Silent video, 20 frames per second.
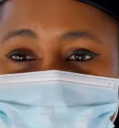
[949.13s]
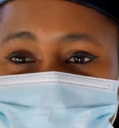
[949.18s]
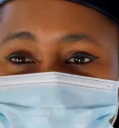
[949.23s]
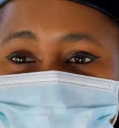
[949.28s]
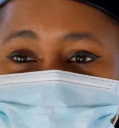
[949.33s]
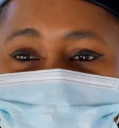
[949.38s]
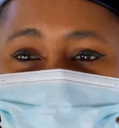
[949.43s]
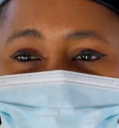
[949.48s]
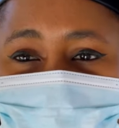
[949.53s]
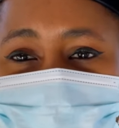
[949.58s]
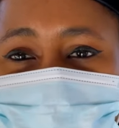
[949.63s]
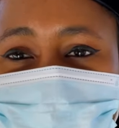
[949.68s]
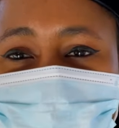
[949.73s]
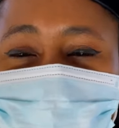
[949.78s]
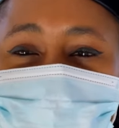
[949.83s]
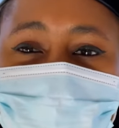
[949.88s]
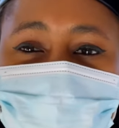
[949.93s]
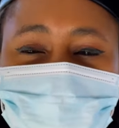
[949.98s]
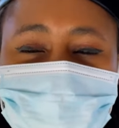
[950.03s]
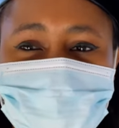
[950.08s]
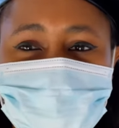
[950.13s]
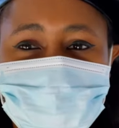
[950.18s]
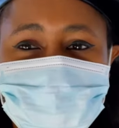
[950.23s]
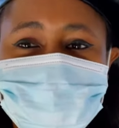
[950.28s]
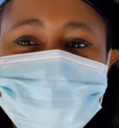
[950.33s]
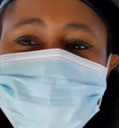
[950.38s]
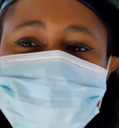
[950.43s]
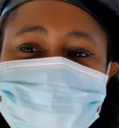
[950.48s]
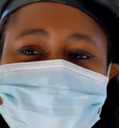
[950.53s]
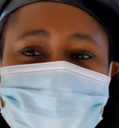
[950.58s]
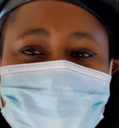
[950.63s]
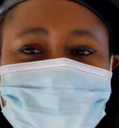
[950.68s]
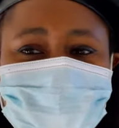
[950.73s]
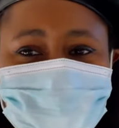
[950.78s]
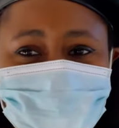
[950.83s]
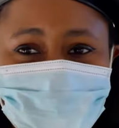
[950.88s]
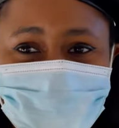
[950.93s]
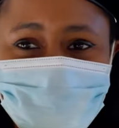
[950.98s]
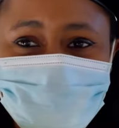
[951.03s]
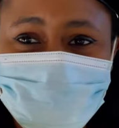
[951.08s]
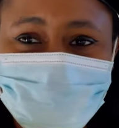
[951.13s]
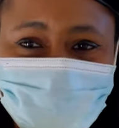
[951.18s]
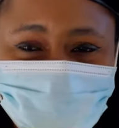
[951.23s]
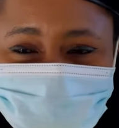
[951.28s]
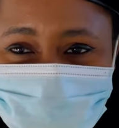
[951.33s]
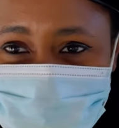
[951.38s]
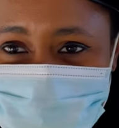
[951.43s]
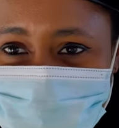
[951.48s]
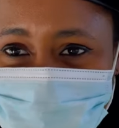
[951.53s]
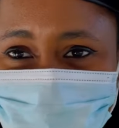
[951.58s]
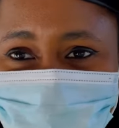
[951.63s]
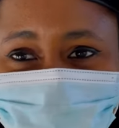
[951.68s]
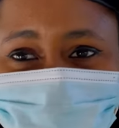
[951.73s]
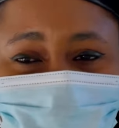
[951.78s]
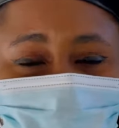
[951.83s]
the tour now and then i'll show you guys a few cool stuff